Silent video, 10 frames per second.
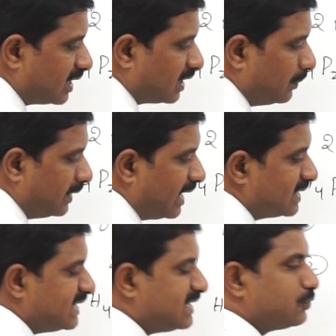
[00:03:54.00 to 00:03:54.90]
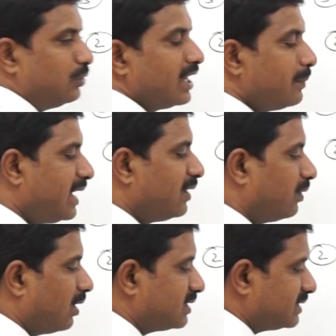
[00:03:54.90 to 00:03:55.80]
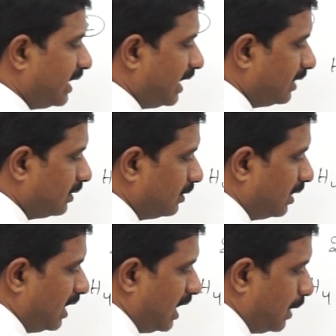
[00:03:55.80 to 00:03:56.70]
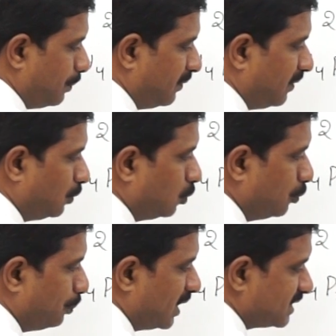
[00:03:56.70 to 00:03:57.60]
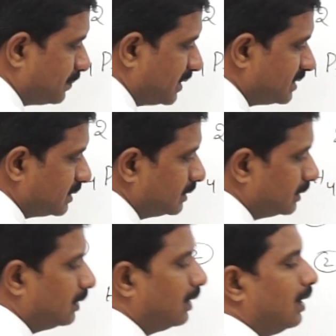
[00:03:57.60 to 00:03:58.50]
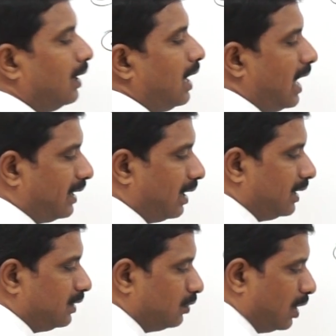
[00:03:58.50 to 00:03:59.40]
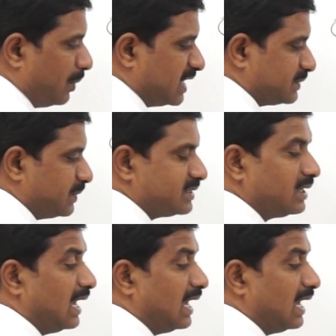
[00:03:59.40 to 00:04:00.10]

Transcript: are completed? 6 only. Remaining 1 oxygen in between 2 phosphorus according to the phosphorus